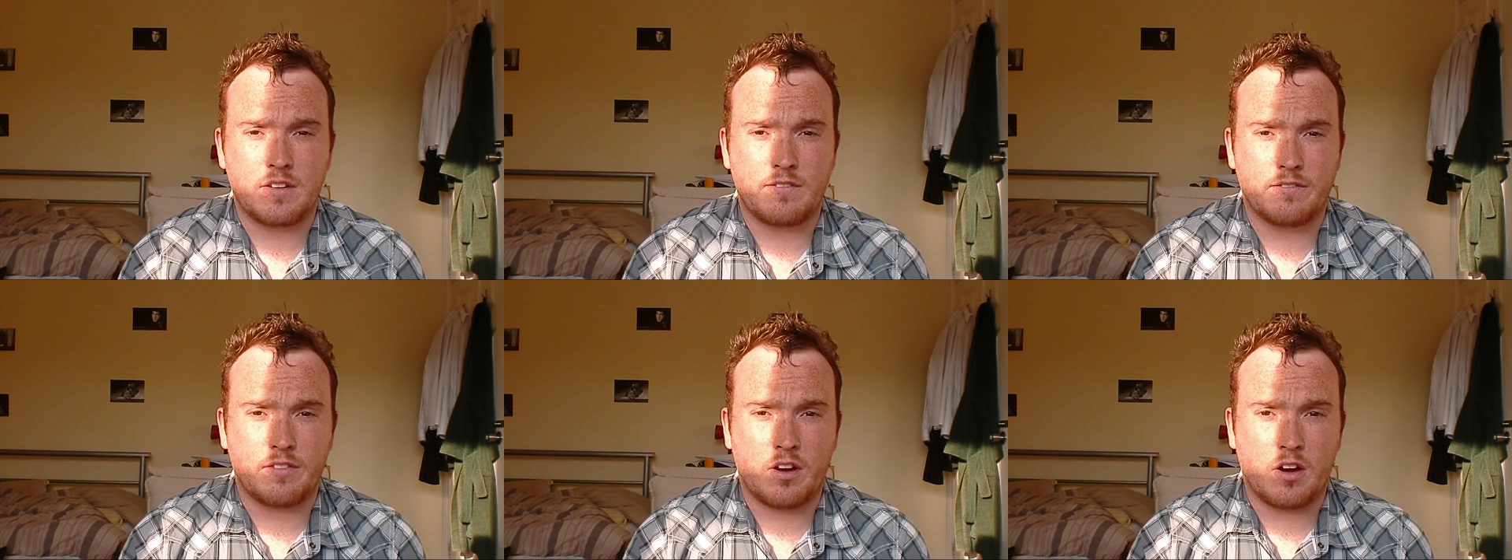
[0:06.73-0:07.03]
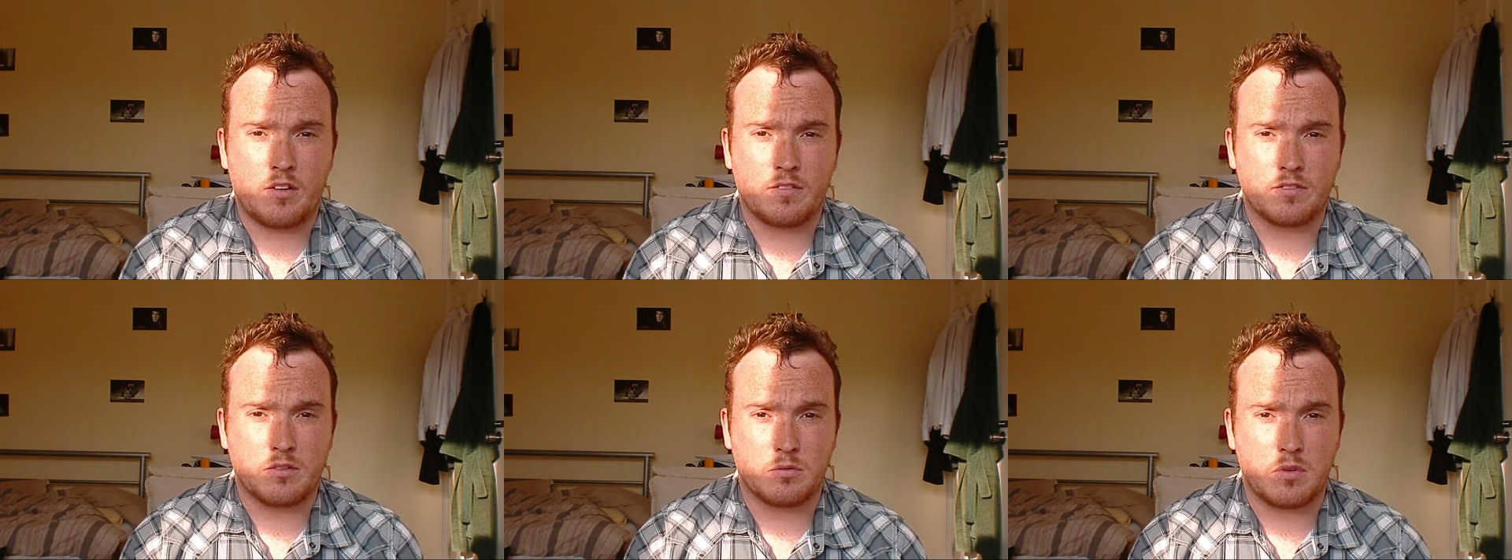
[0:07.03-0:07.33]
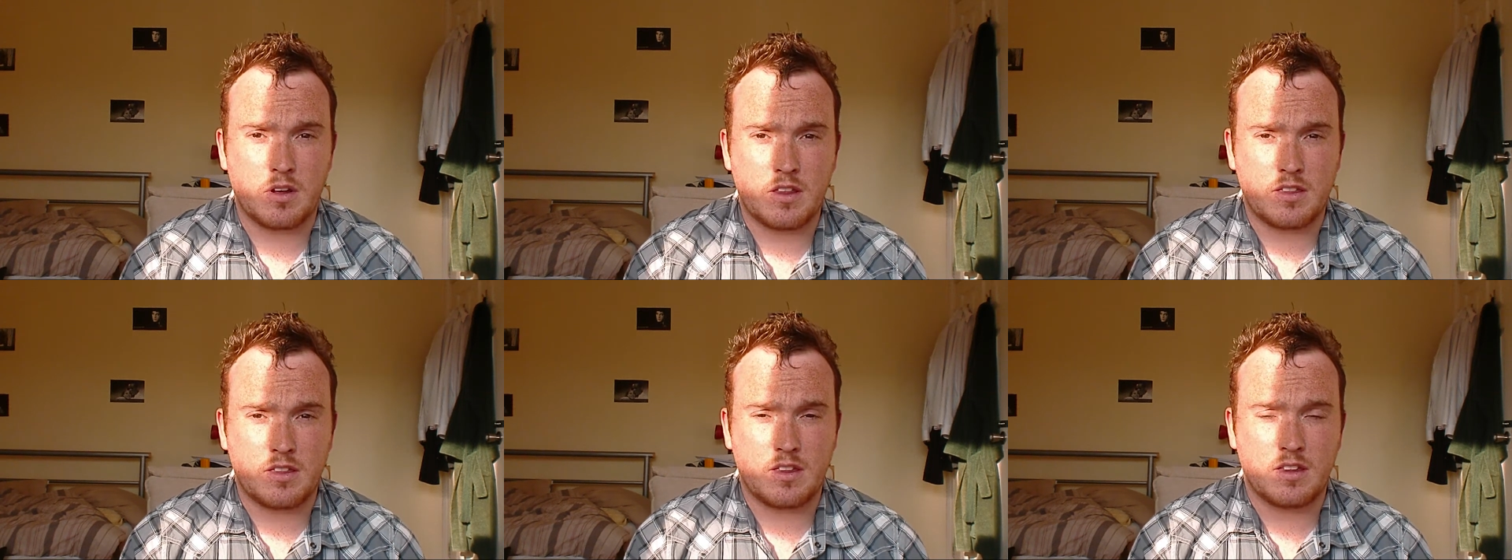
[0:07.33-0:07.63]
involved
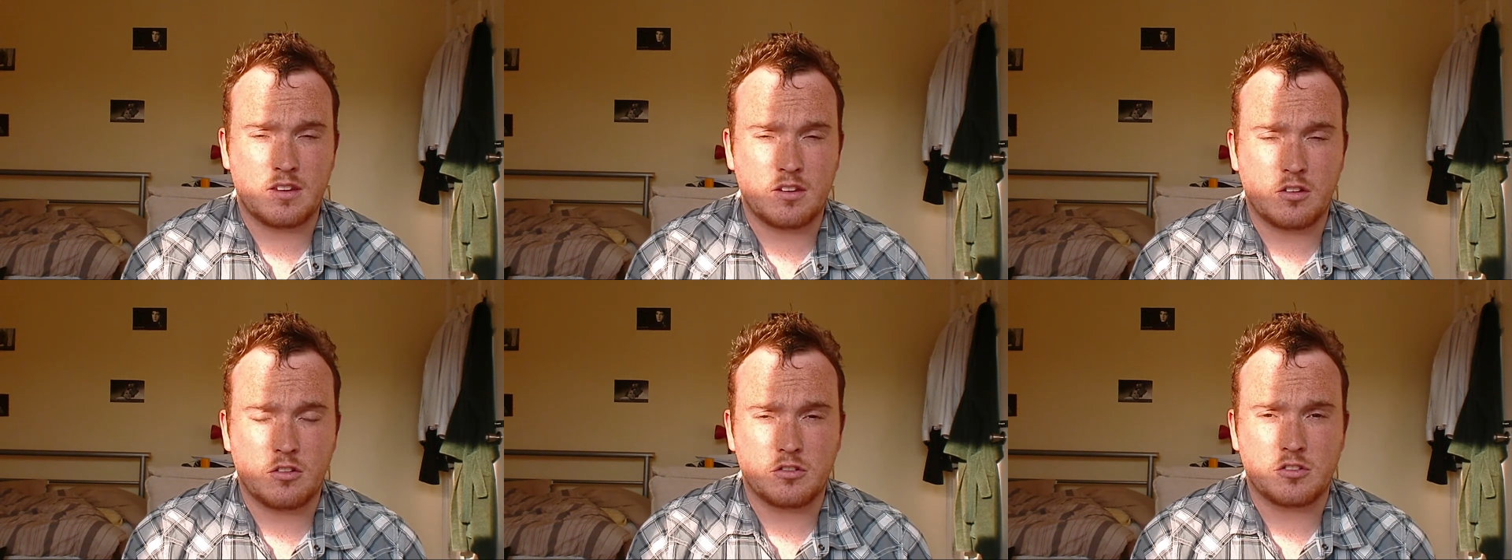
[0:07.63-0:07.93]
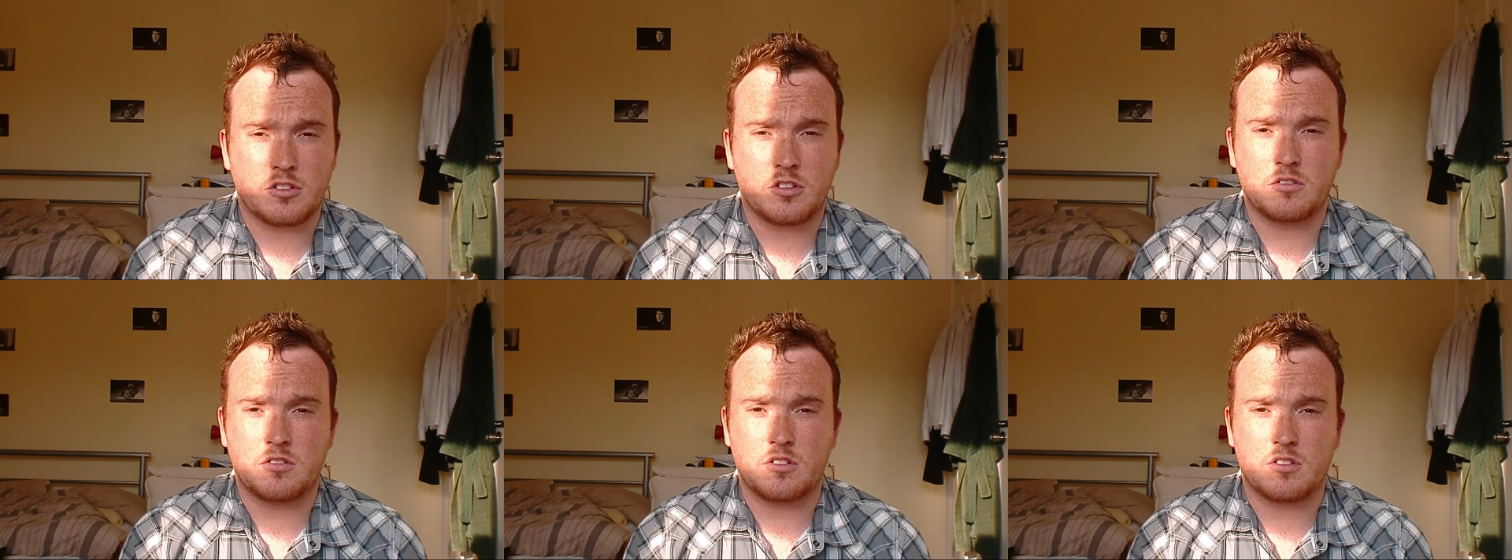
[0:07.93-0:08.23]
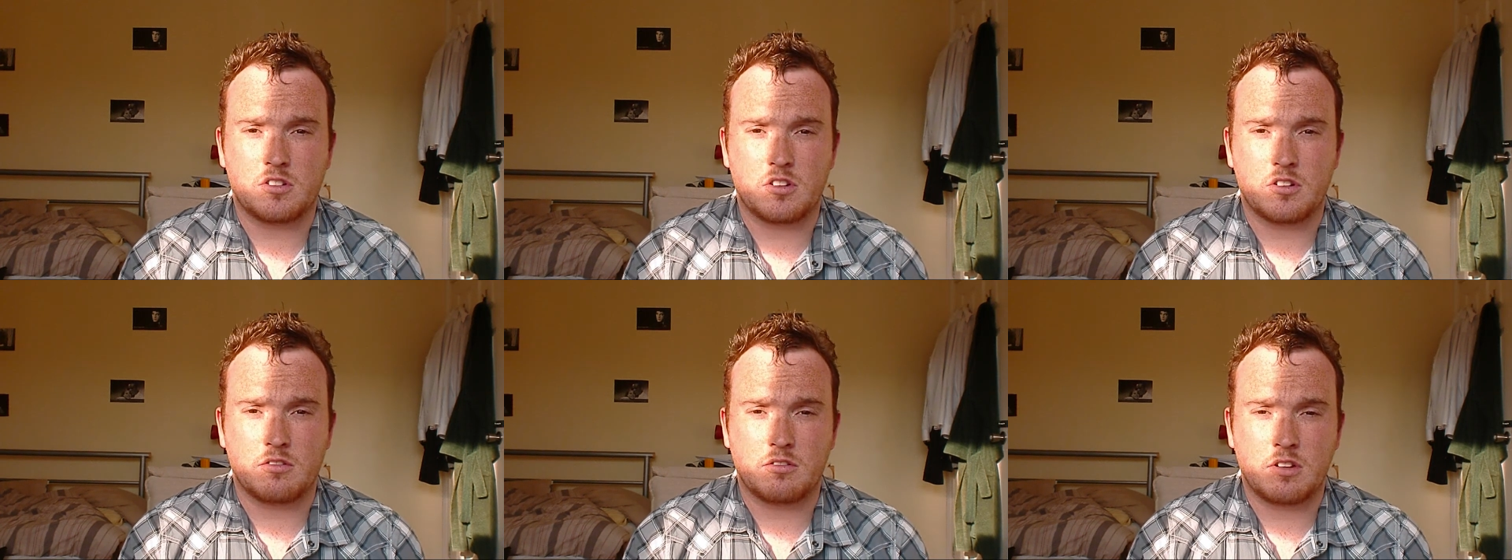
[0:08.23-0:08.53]
within your
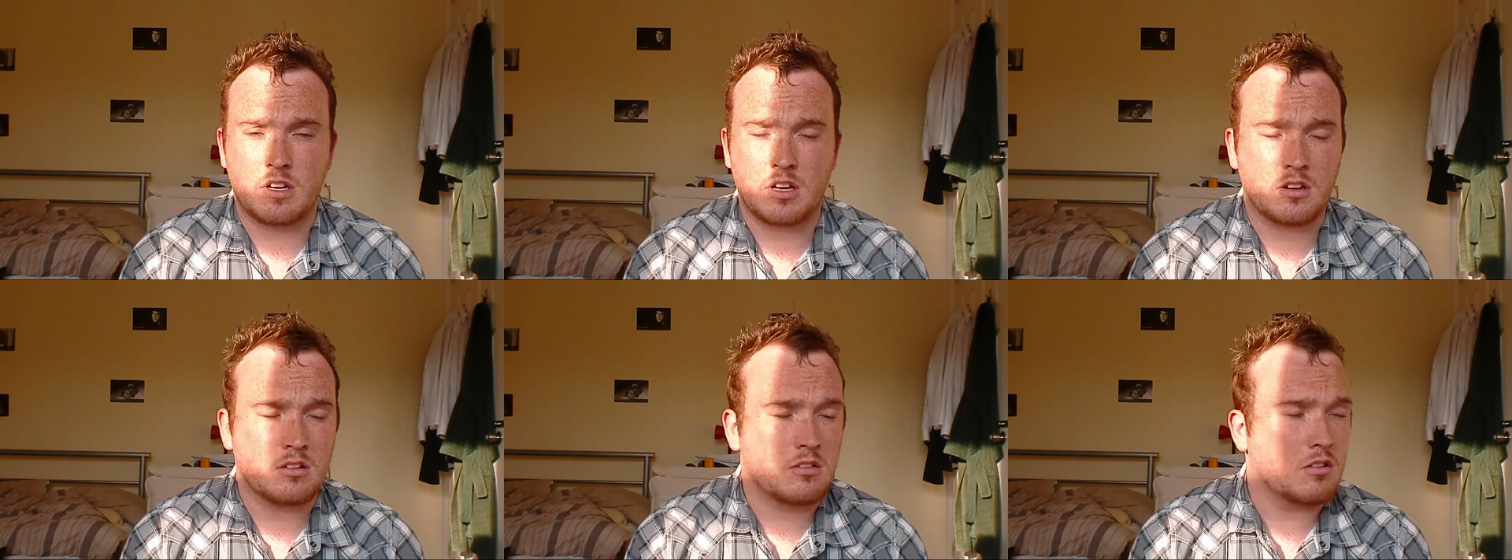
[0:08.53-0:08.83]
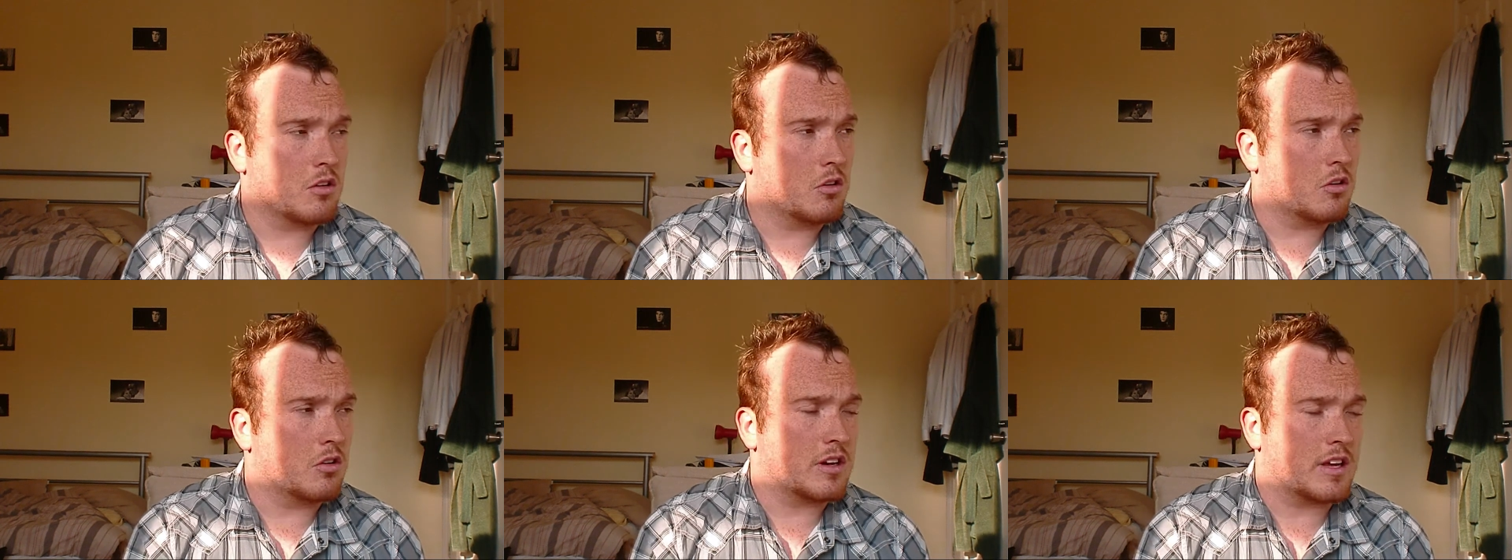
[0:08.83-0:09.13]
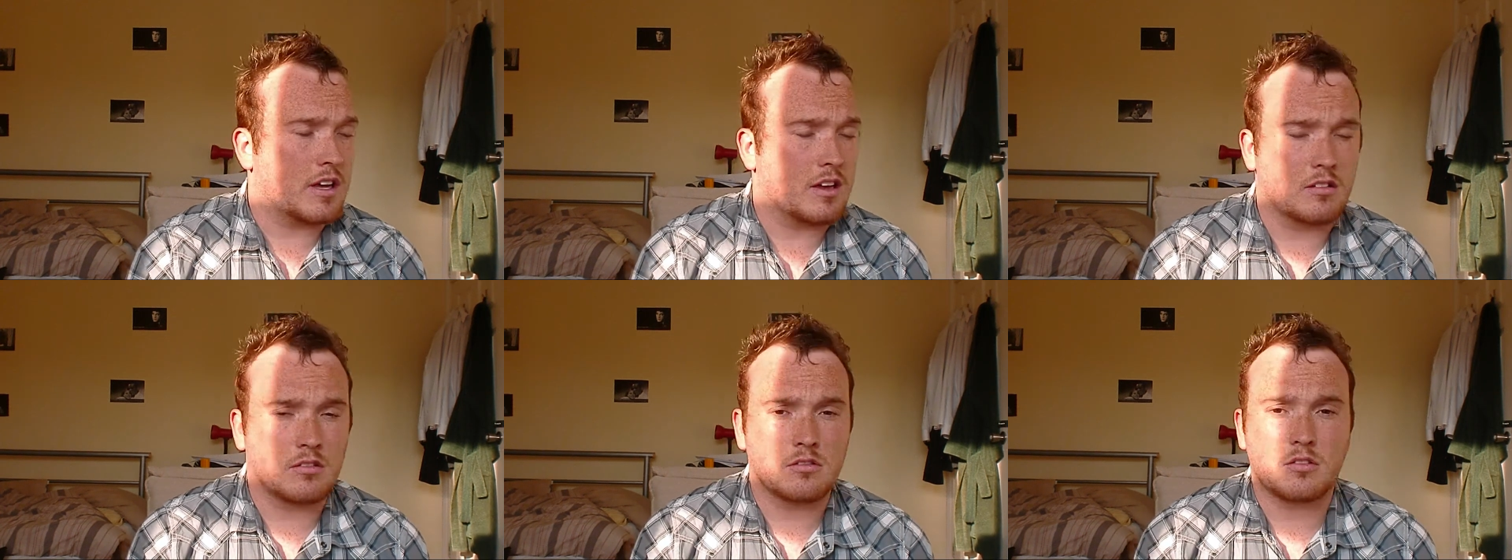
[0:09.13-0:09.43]
student union or
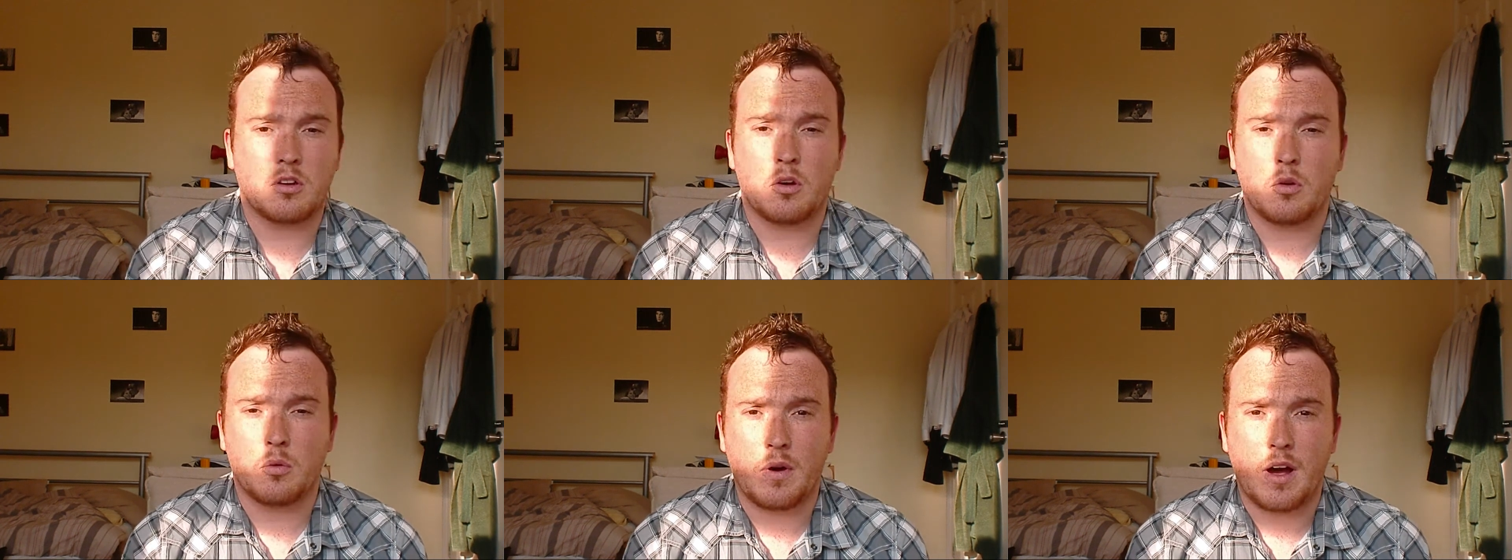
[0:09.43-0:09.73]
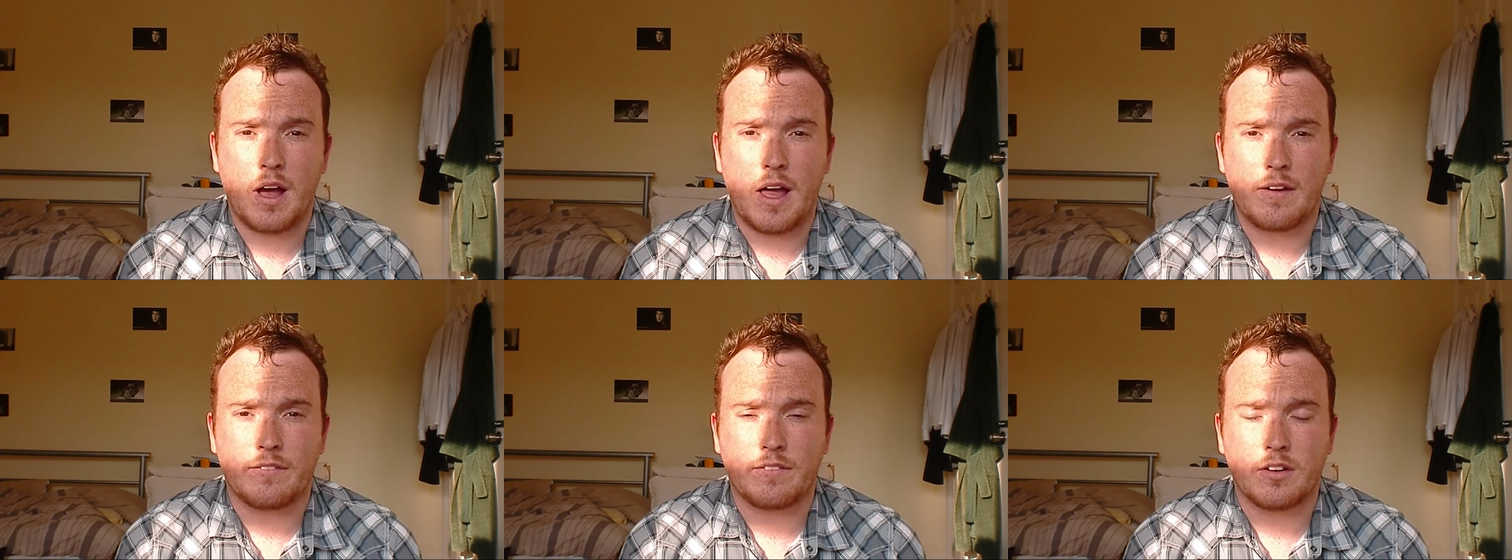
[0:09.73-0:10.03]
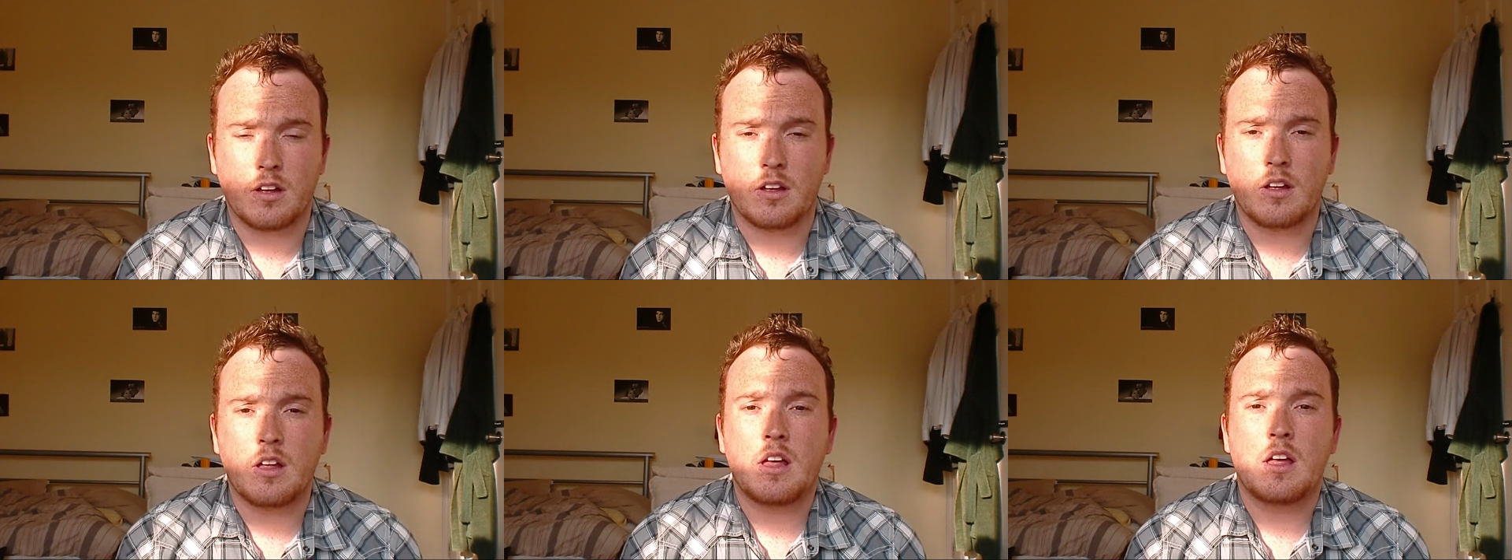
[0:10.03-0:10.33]
guild or
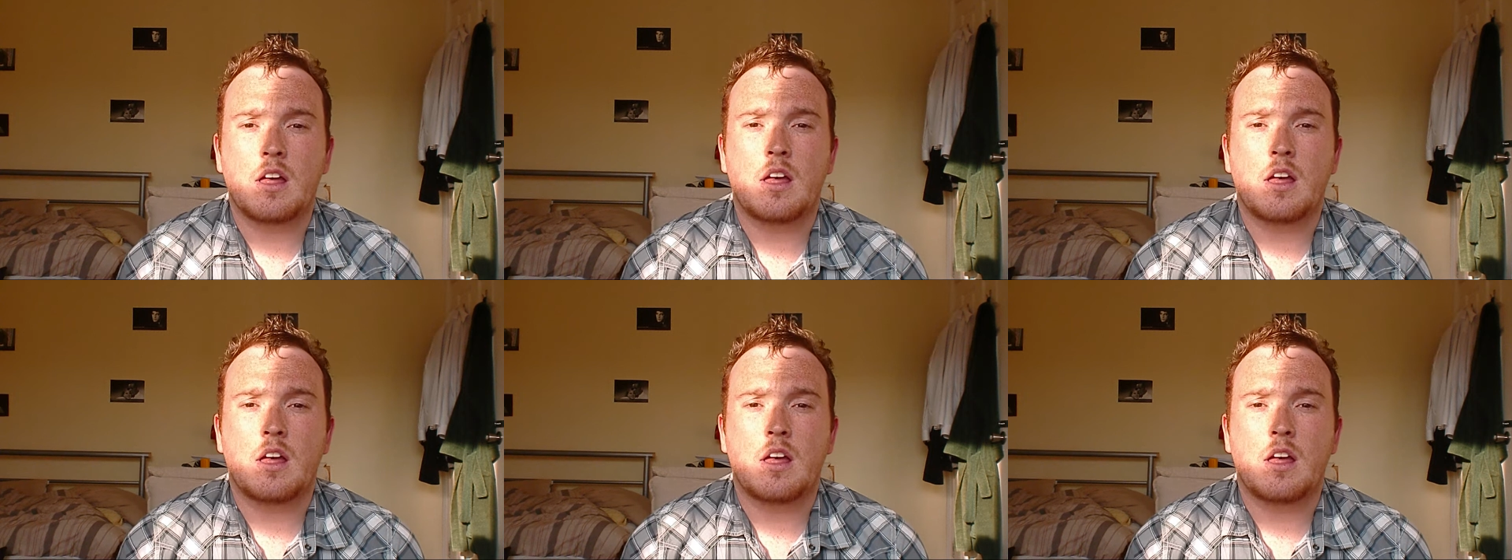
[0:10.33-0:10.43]
whatever,